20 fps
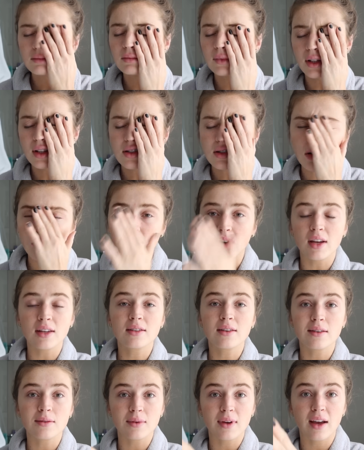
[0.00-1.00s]
it's so
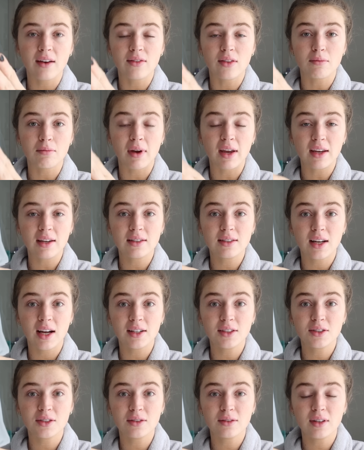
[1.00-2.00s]
nice because we have the mic
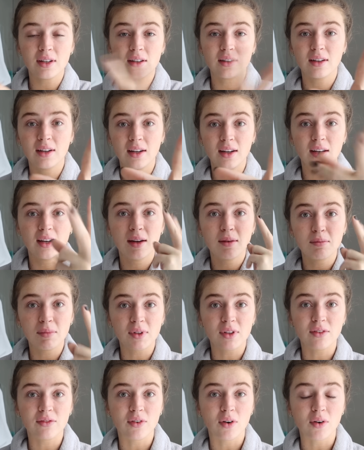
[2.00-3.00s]
attached to it,
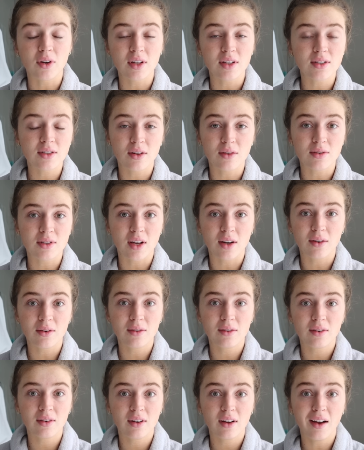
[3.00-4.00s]
but the focus goes
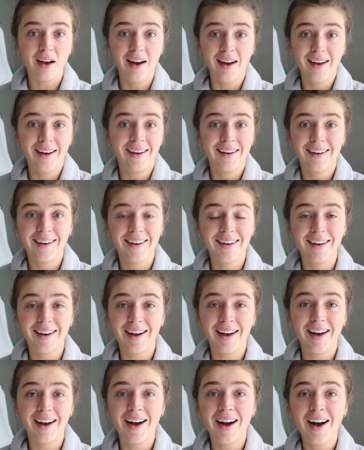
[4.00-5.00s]
out
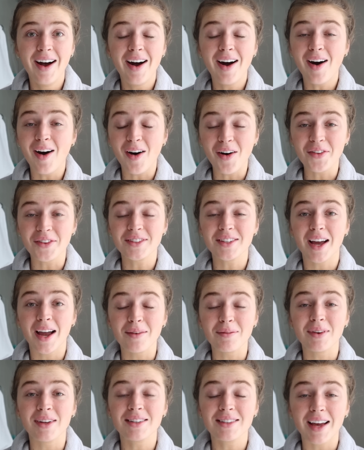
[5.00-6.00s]
all the
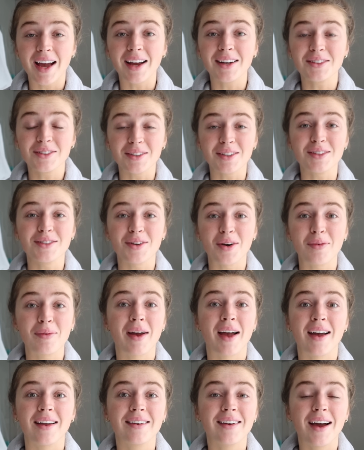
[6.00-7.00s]
time. It's actually so
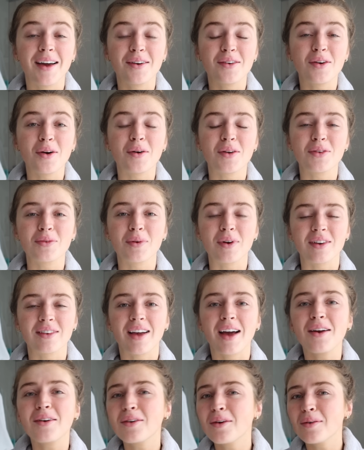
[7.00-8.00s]
bad. I don't know what's worse.
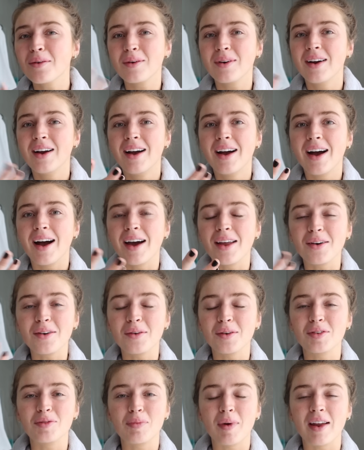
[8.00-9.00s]
I don't know
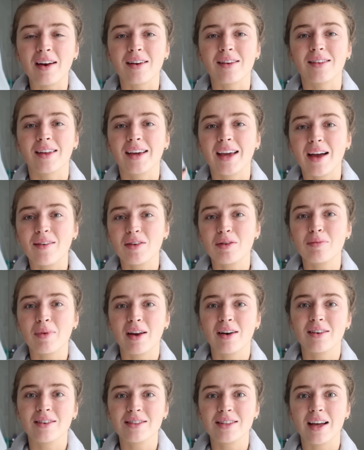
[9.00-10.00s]
what's better, like having
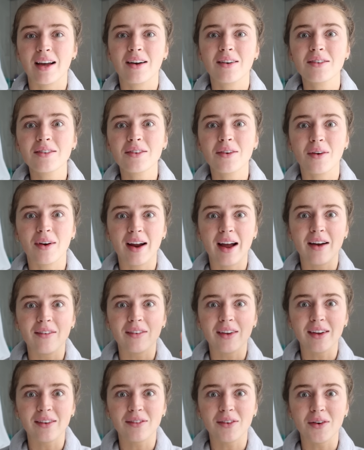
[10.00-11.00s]
better sound or
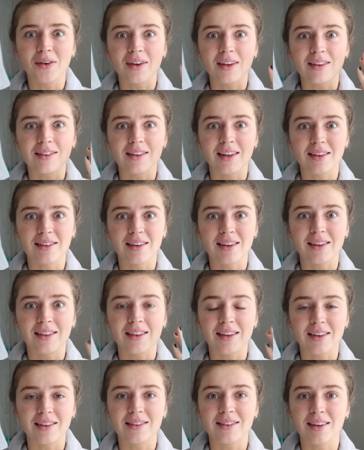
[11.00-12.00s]
having focus that's
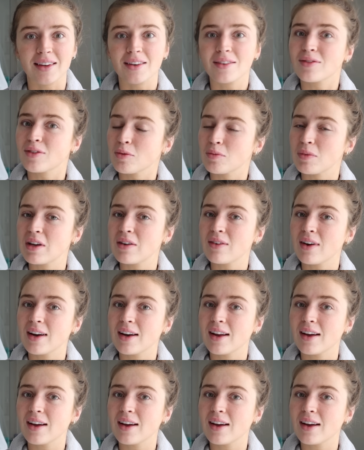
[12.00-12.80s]
like this. Like, for me right